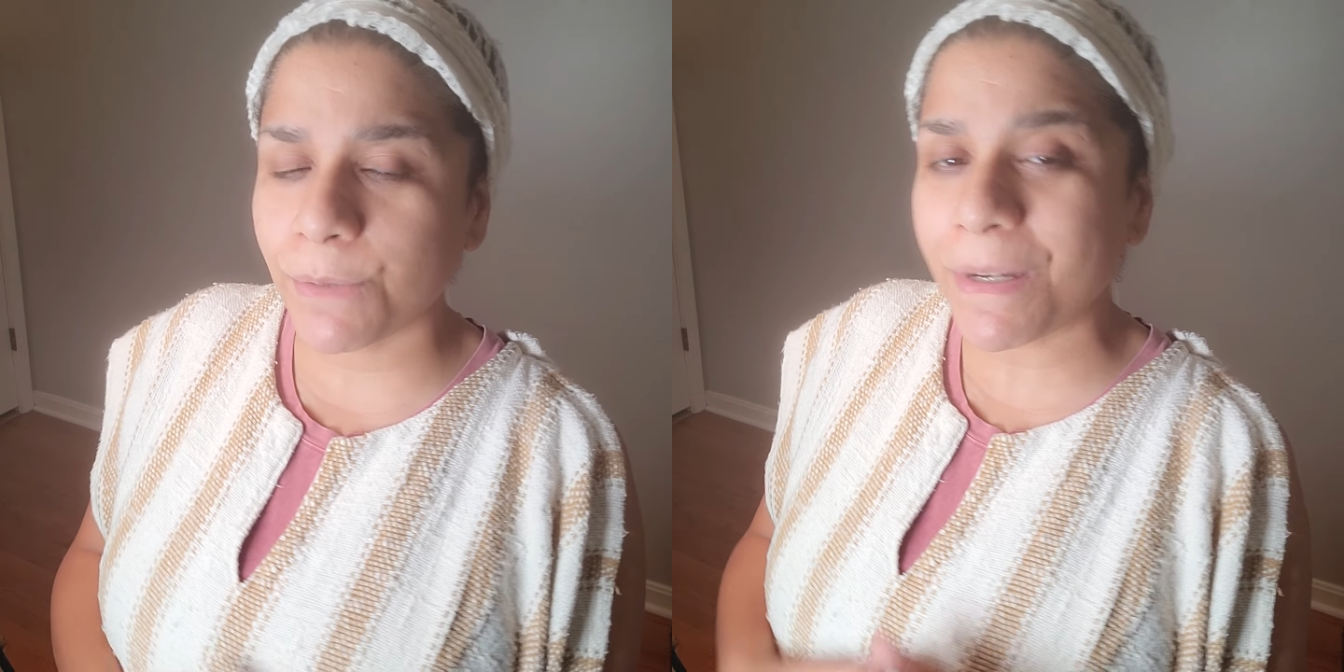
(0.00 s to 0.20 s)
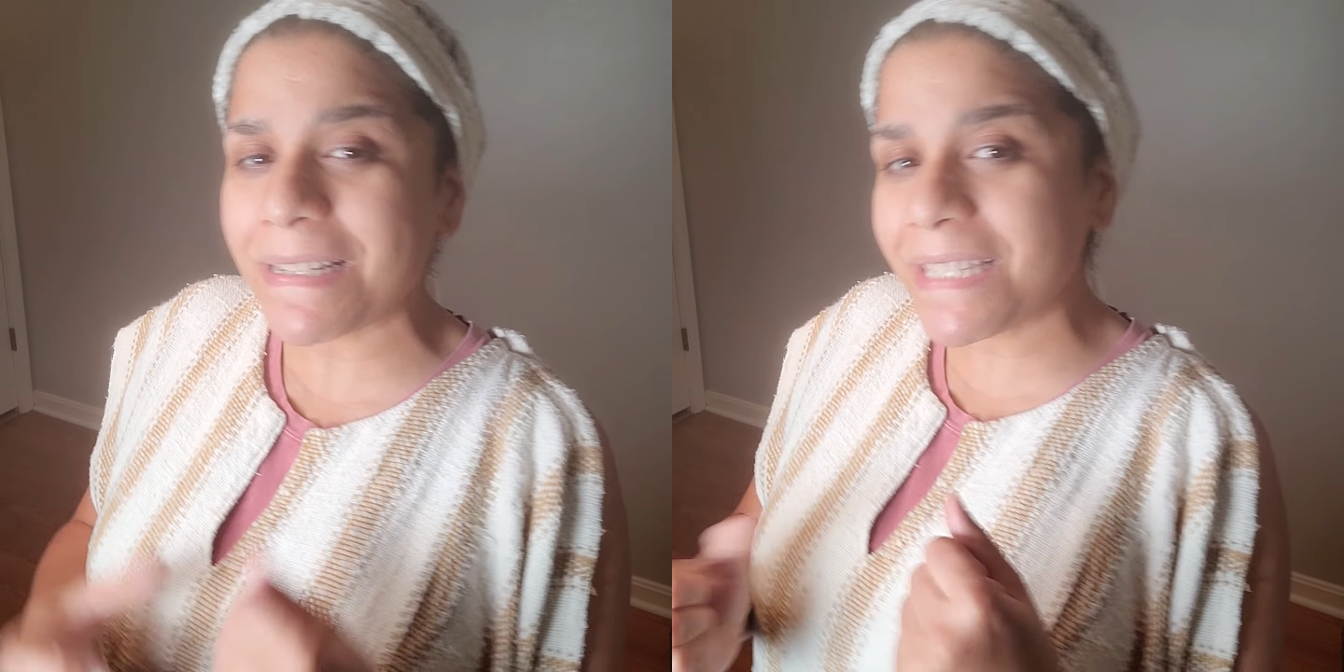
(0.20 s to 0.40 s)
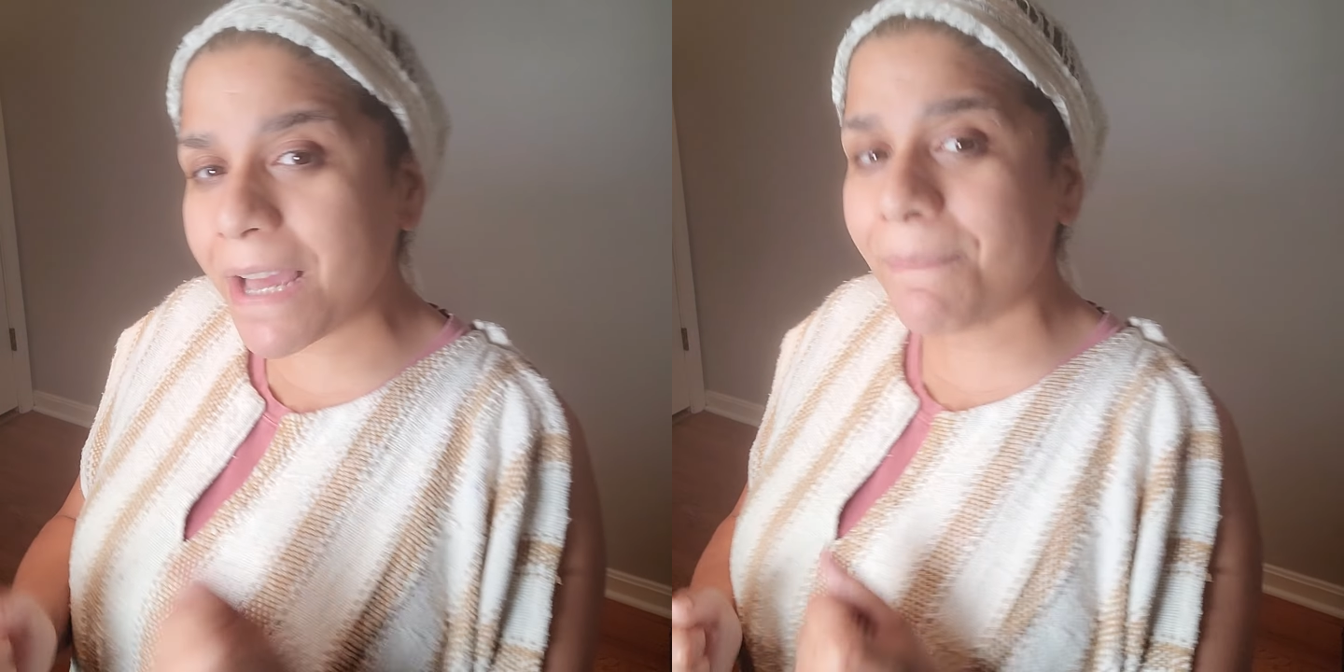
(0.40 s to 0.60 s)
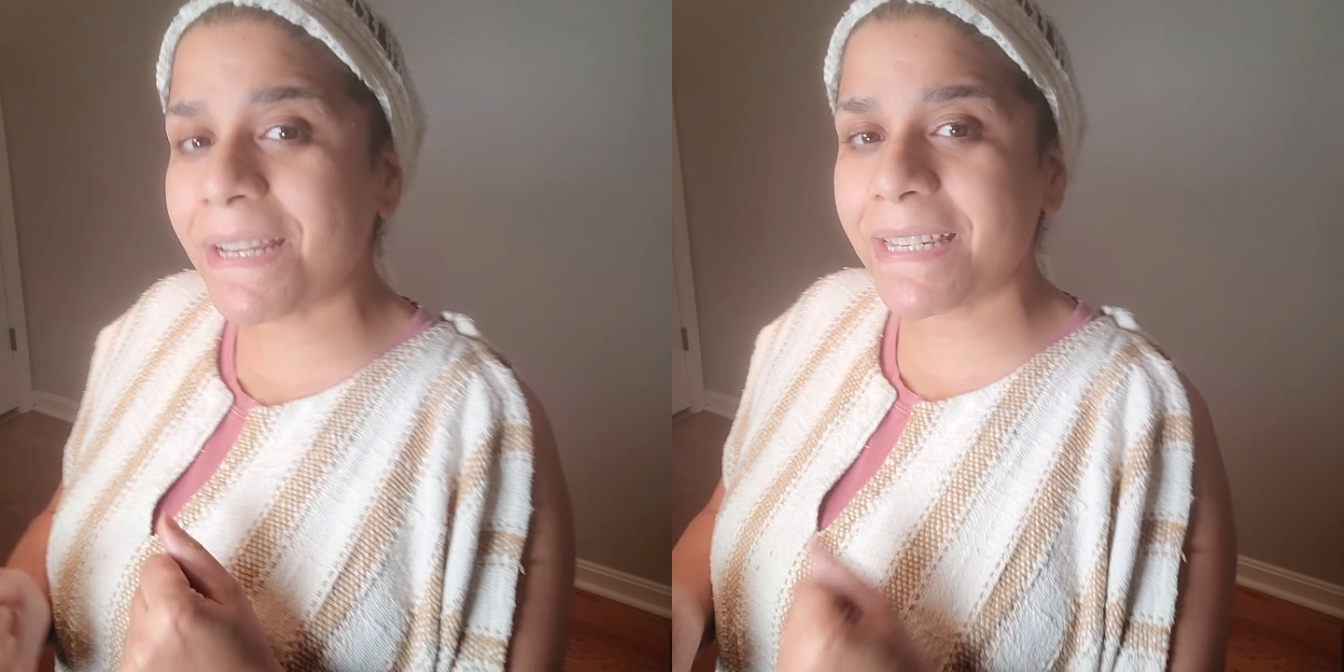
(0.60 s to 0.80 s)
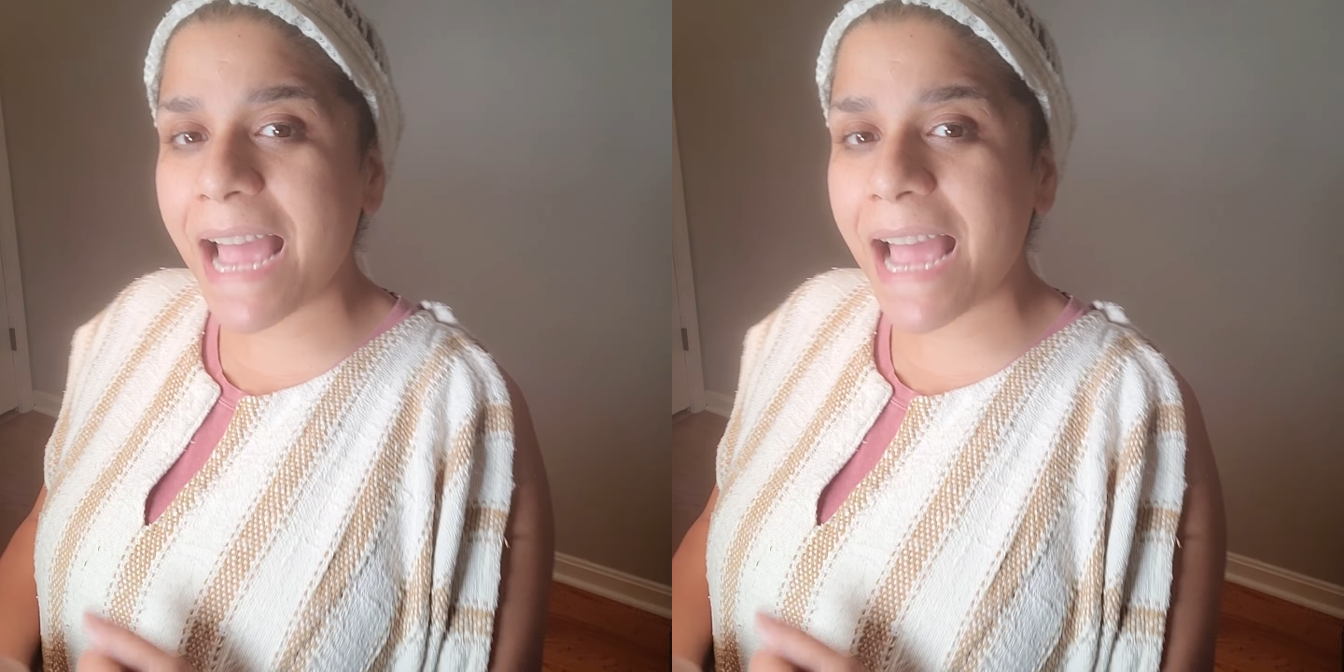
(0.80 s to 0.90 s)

we're dumbing